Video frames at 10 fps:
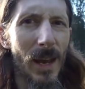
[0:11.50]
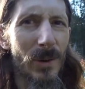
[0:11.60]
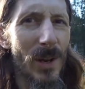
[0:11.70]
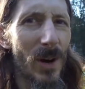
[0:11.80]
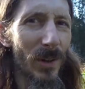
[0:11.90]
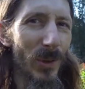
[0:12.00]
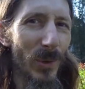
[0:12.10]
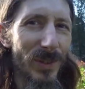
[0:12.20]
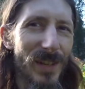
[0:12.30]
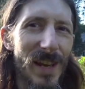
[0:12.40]
are y'all
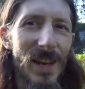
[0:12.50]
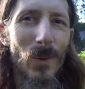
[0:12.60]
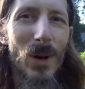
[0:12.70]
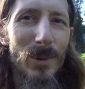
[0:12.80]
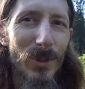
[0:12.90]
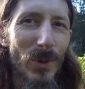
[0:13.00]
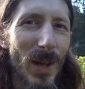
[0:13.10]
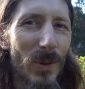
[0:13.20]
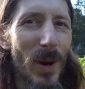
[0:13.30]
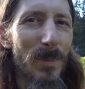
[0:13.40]
doing today? Welcome to
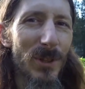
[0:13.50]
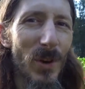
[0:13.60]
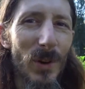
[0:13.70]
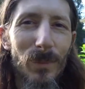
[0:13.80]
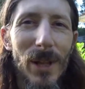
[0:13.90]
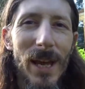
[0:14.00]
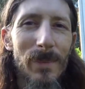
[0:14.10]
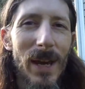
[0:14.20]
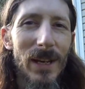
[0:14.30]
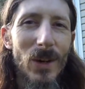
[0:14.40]
another episode of Black
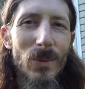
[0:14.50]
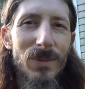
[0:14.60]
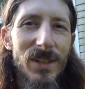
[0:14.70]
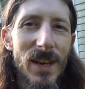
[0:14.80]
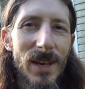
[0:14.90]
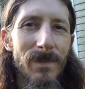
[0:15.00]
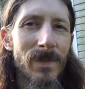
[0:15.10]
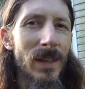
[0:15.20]
Pack Homestead.